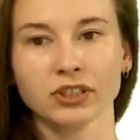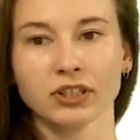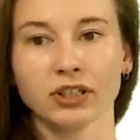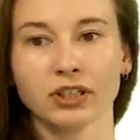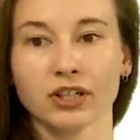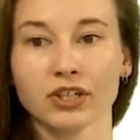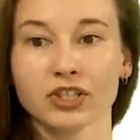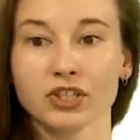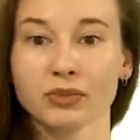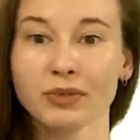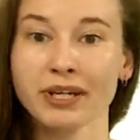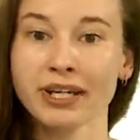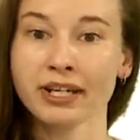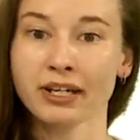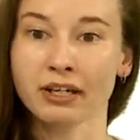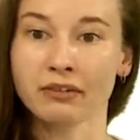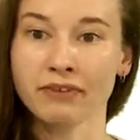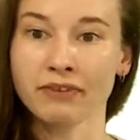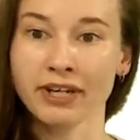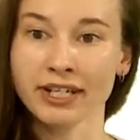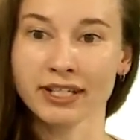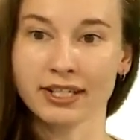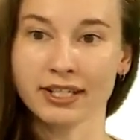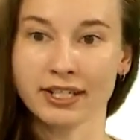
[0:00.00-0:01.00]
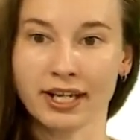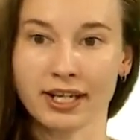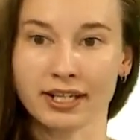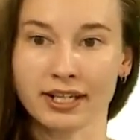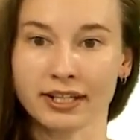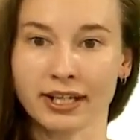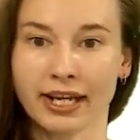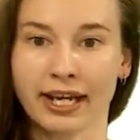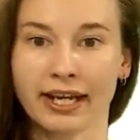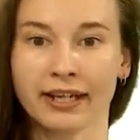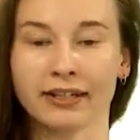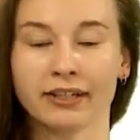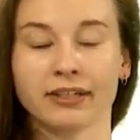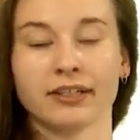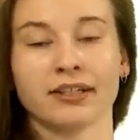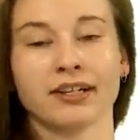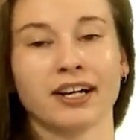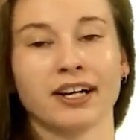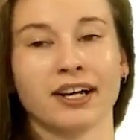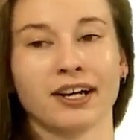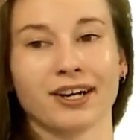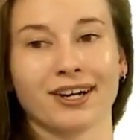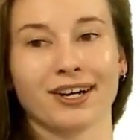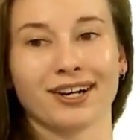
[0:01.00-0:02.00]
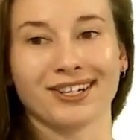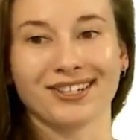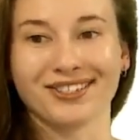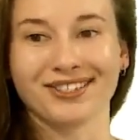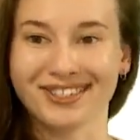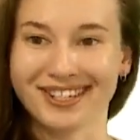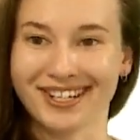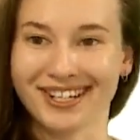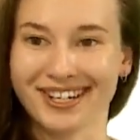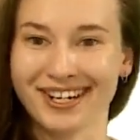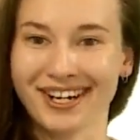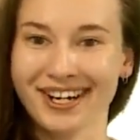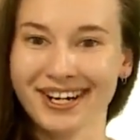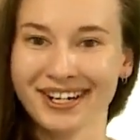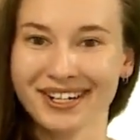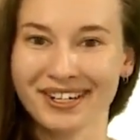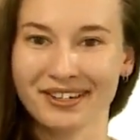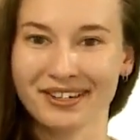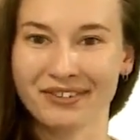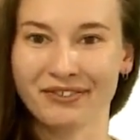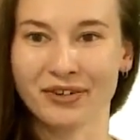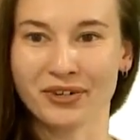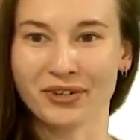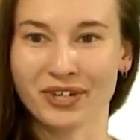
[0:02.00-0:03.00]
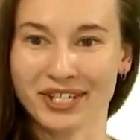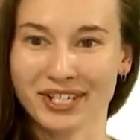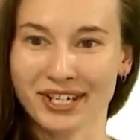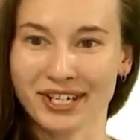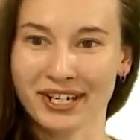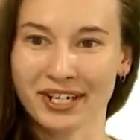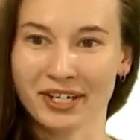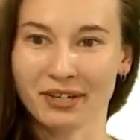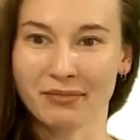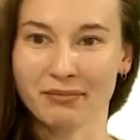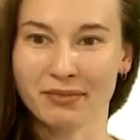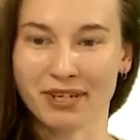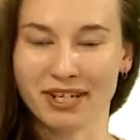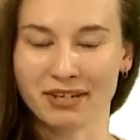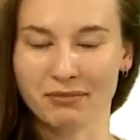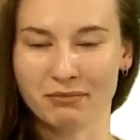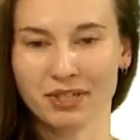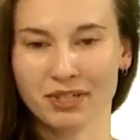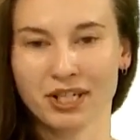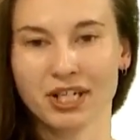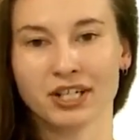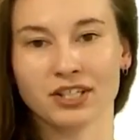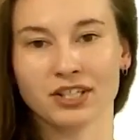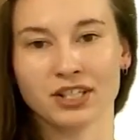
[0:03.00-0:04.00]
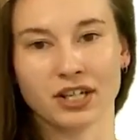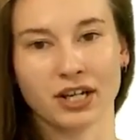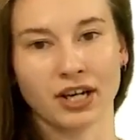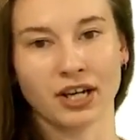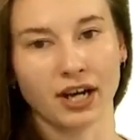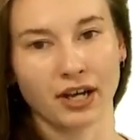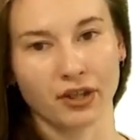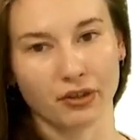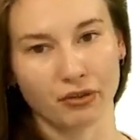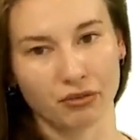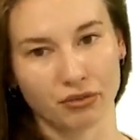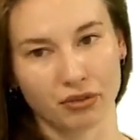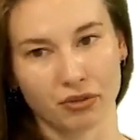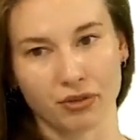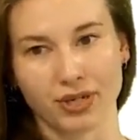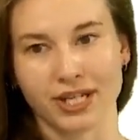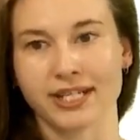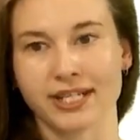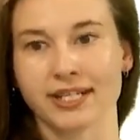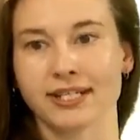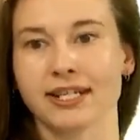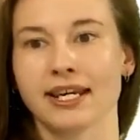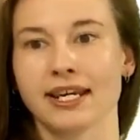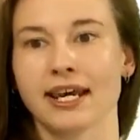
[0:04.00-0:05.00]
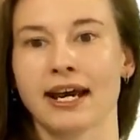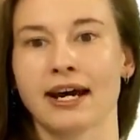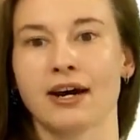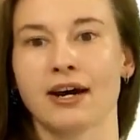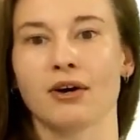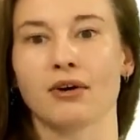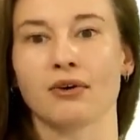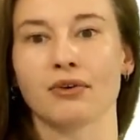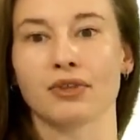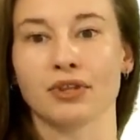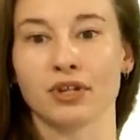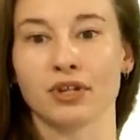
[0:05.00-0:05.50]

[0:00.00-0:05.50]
So we can investigate that using a focused ion beam to cut through and see how the